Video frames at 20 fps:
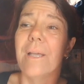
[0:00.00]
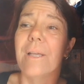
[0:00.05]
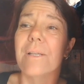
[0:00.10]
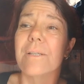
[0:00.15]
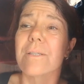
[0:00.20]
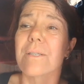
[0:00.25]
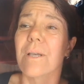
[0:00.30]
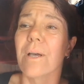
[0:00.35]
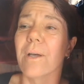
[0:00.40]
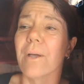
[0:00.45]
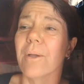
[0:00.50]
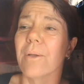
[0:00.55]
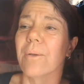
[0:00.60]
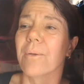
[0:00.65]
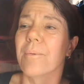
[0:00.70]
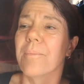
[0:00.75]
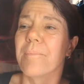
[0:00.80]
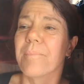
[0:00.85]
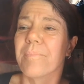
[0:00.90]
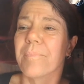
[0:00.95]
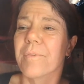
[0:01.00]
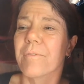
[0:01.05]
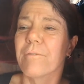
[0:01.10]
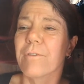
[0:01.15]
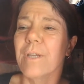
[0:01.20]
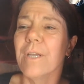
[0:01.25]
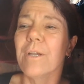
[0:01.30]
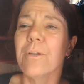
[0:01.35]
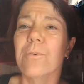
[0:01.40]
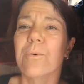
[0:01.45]
So
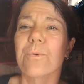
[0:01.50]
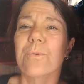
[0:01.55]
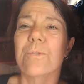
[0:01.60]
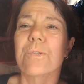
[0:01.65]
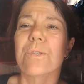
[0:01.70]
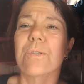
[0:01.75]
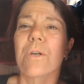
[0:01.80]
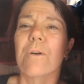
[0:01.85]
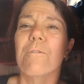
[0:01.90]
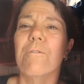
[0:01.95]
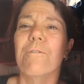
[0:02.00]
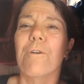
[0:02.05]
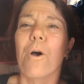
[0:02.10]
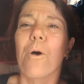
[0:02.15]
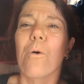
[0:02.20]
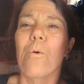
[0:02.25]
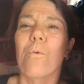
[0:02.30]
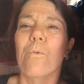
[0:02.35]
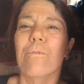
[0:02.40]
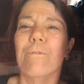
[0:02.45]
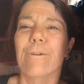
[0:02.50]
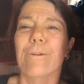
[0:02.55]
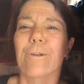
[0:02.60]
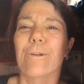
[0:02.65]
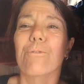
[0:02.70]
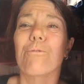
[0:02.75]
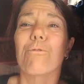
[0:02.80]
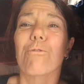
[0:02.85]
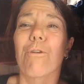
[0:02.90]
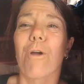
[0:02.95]
vehicles evolve
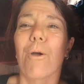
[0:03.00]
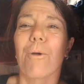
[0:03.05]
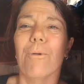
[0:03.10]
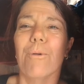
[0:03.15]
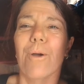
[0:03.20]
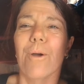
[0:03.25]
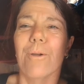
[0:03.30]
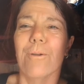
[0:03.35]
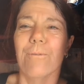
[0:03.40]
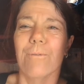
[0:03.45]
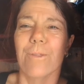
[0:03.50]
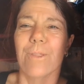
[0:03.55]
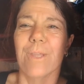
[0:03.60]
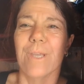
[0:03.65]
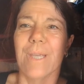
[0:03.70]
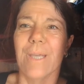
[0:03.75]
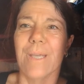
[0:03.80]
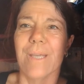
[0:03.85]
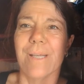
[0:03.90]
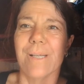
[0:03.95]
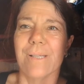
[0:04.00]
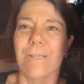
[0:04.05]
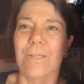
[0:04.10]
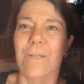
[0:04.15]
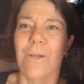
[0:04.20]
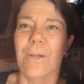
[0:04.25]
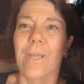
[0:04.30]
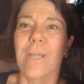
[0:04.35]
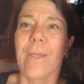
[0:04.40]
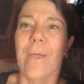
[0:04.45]
and grow over the years.
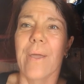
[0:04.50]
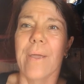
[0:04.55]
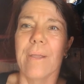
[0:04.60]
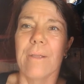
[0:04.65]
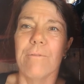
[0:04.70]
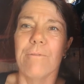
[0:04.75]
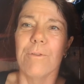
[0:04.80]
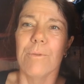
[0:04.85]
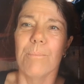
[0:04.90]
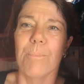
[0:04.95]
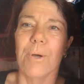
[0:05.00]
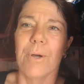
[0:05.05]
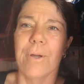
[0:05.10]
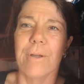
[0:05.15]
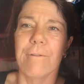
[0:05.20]
Okay, if you buy a